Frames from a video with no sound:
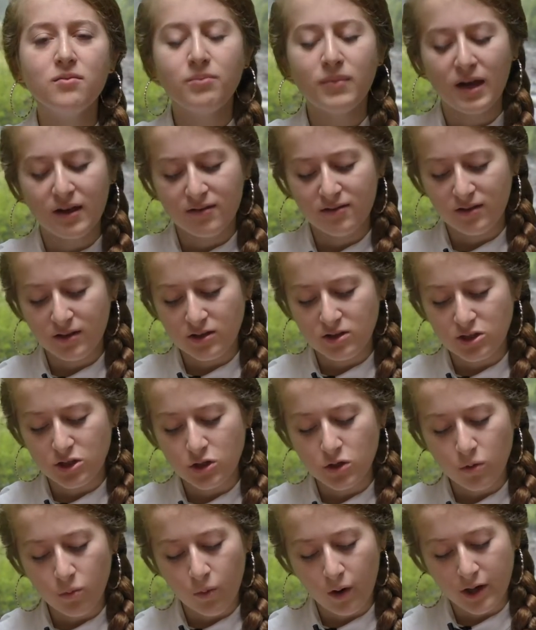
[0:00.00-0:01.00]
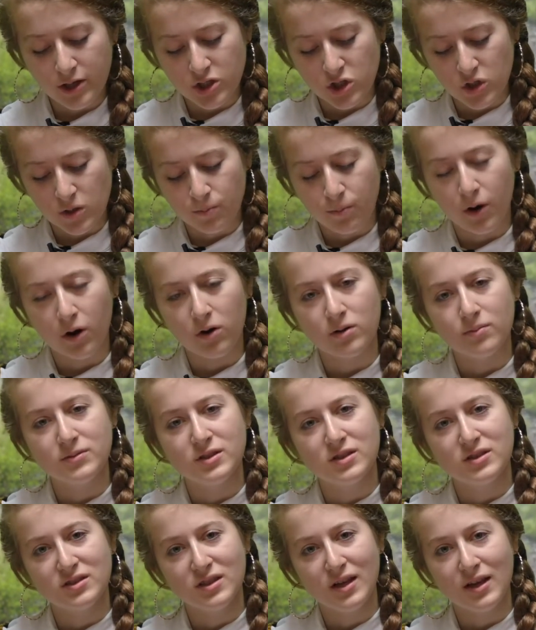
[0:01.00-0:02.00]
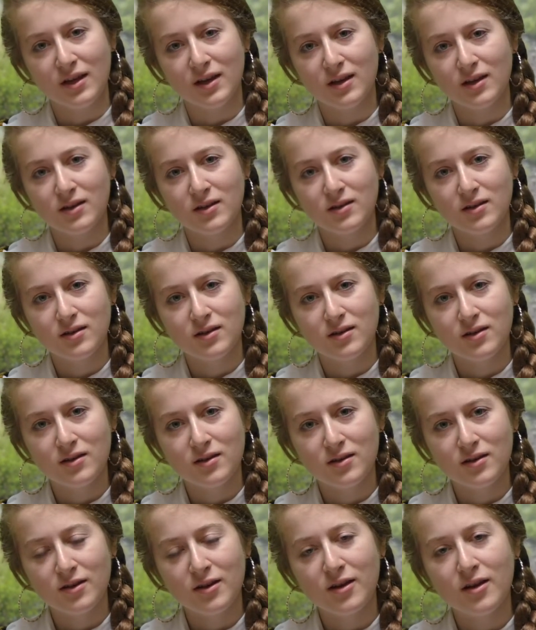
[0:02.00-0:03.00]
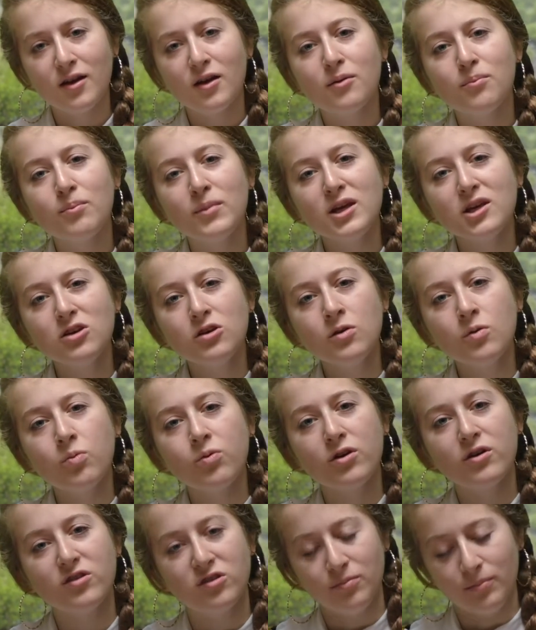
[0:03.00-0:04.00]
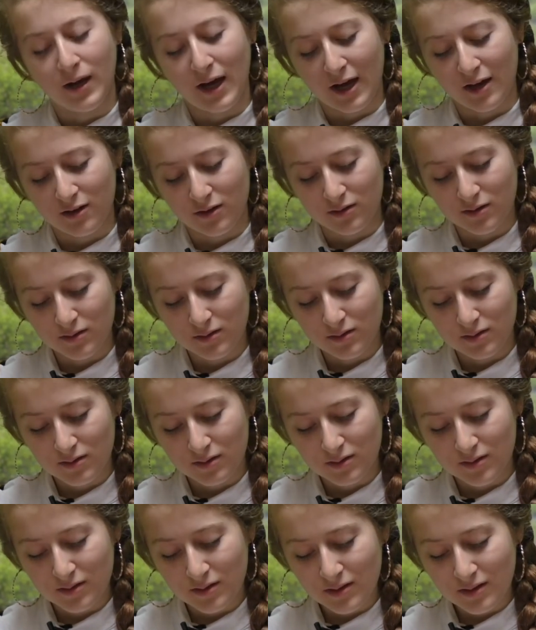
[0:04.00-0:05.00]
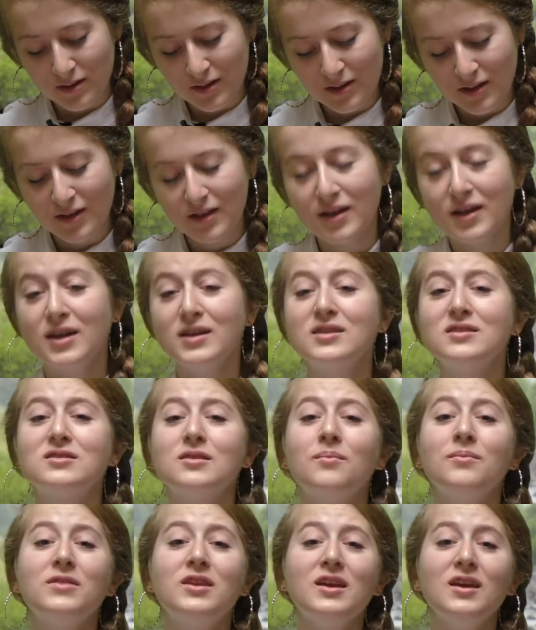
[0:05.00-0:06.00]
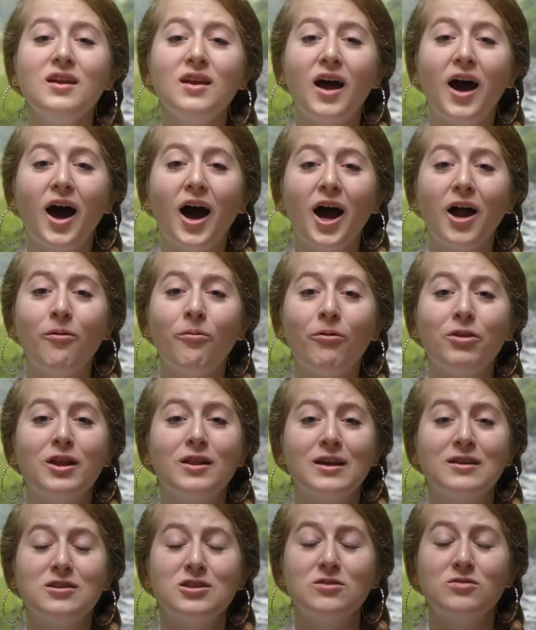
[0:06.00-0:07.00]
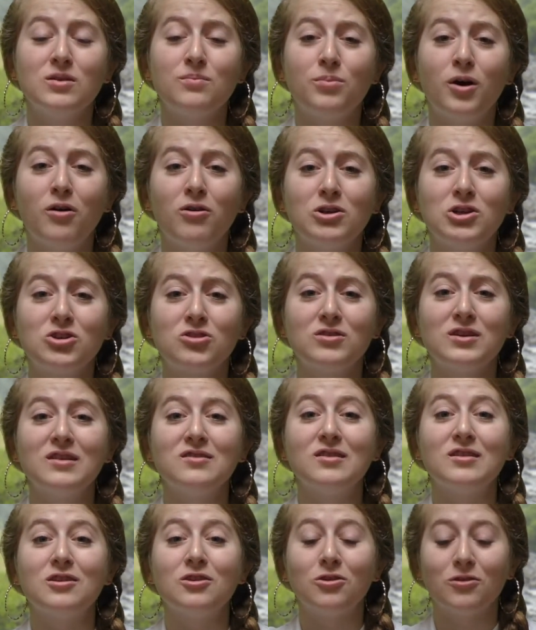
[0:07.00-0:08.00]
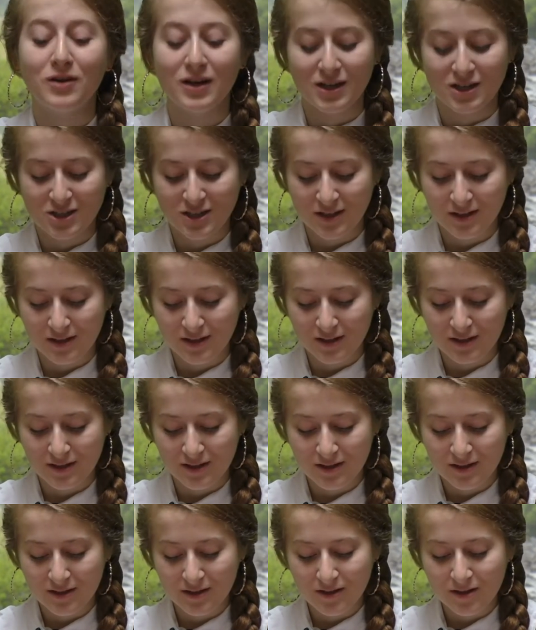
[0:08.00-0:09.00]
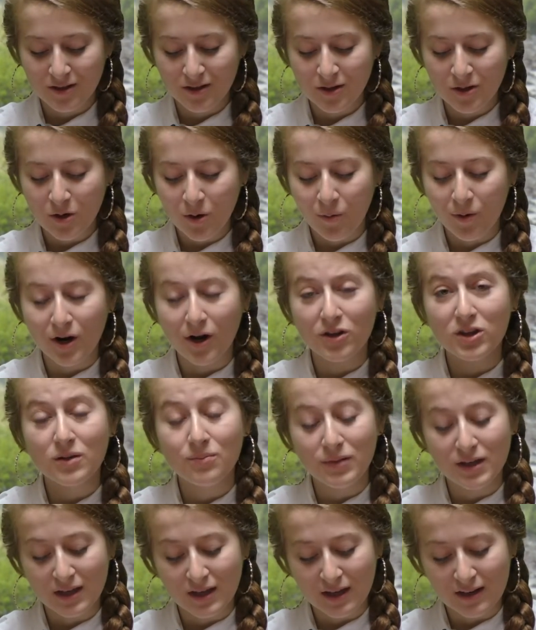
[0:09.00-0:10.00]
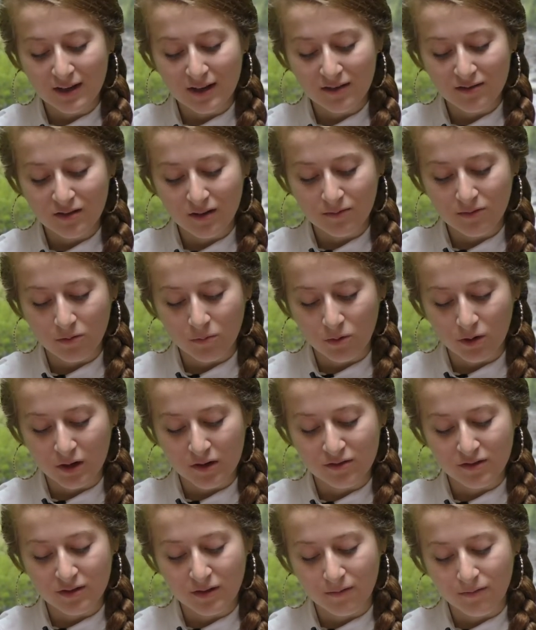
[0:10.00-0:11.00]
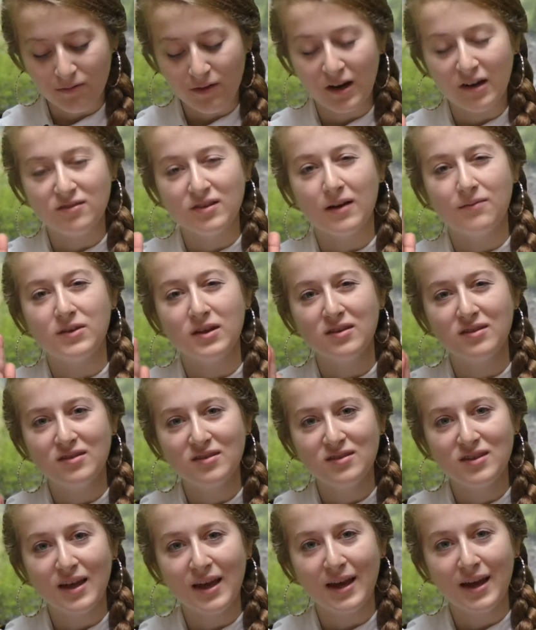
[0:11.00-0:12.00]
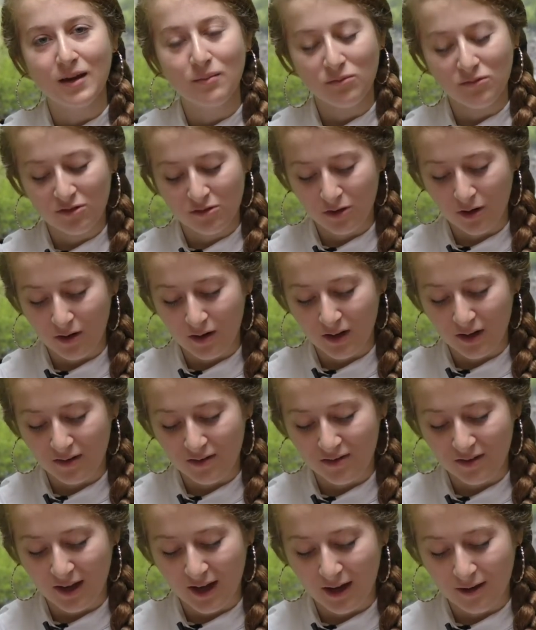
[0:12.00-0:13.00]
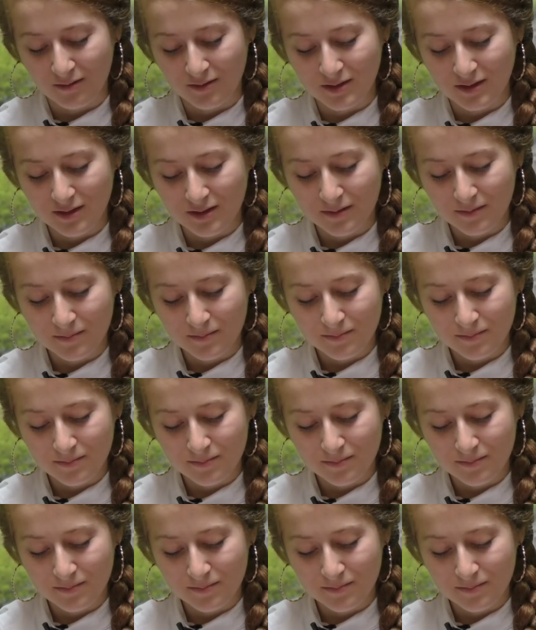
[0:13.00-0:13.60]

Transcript: the message you want your poem to say? Make your words matter. Something I really like to do in poetry is alliteration, where all the beginnings of the words in a phrase have the same starting sound.